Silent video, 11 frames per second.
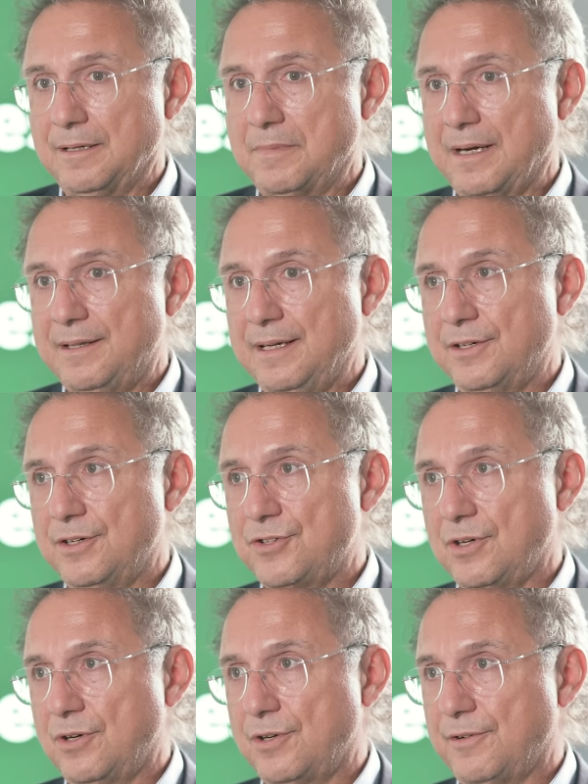I think there is a
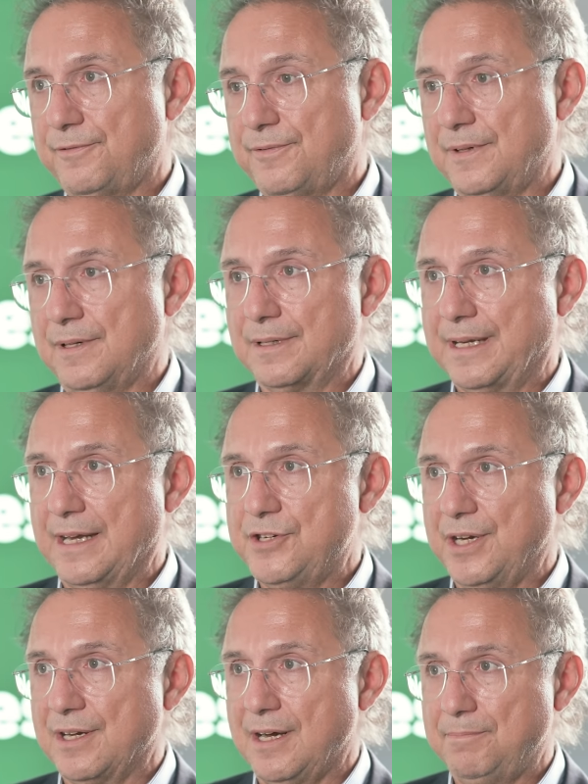lot of
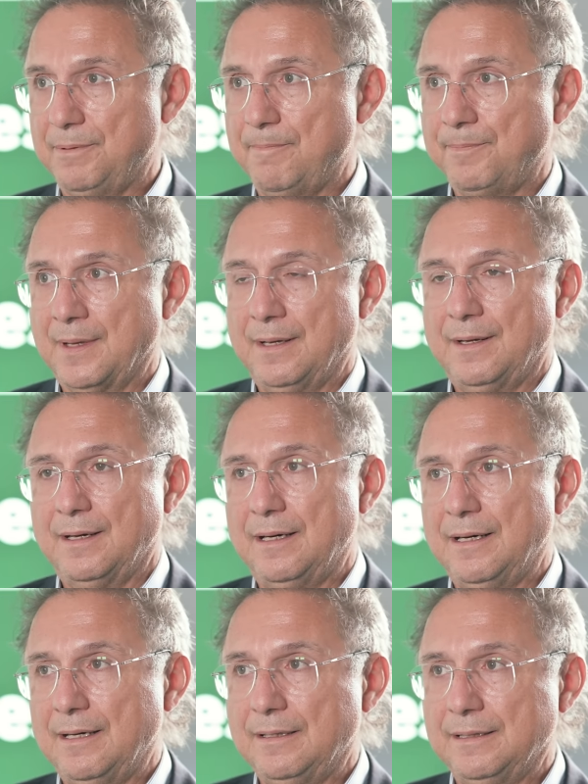catching up.
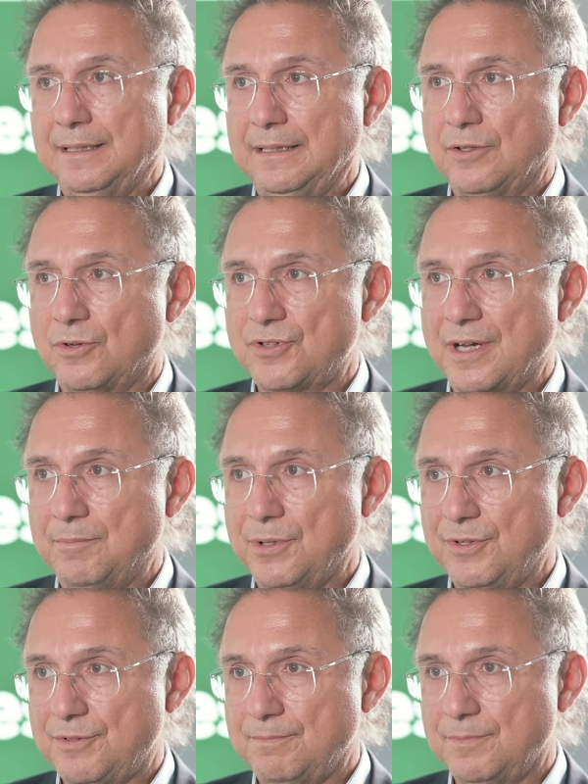In those
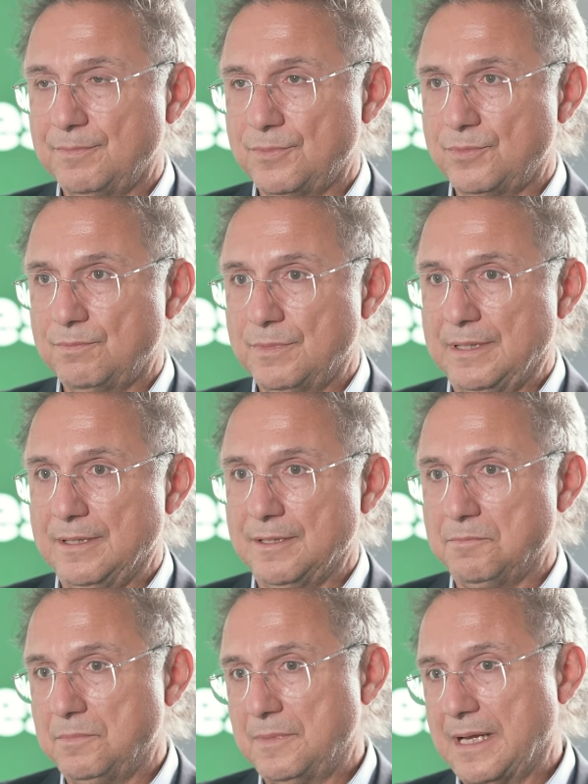numbers,
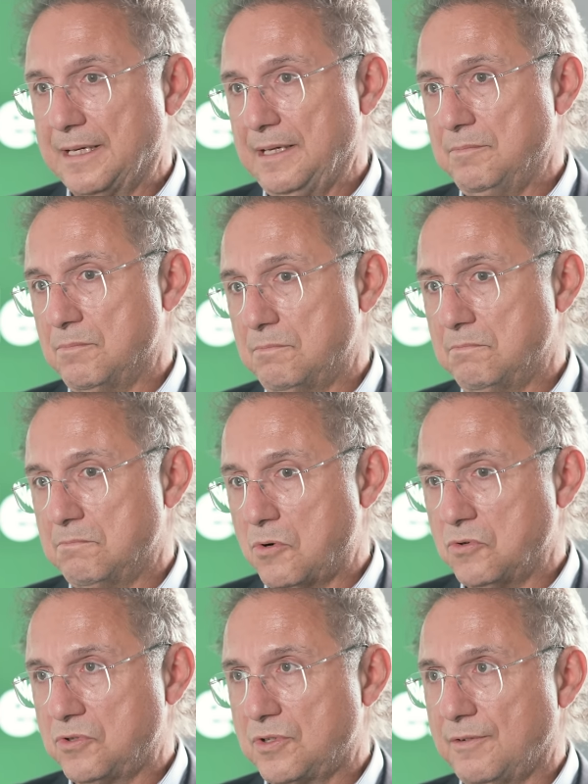like in
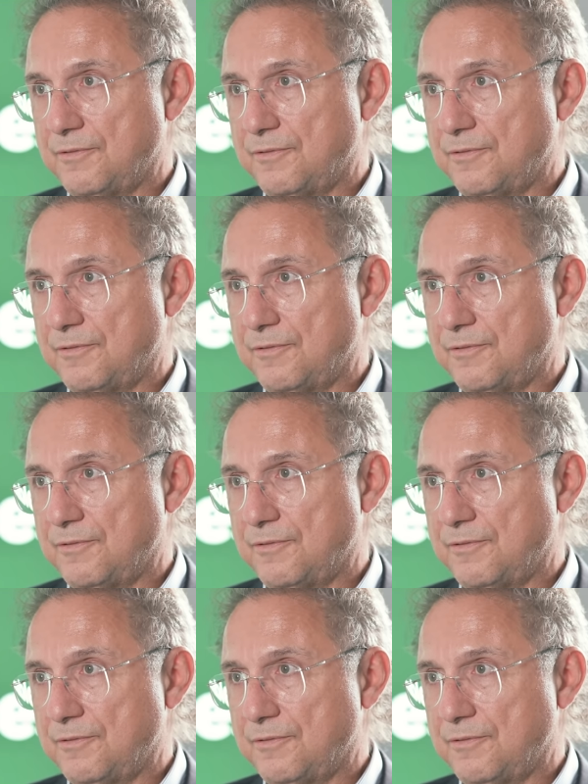most of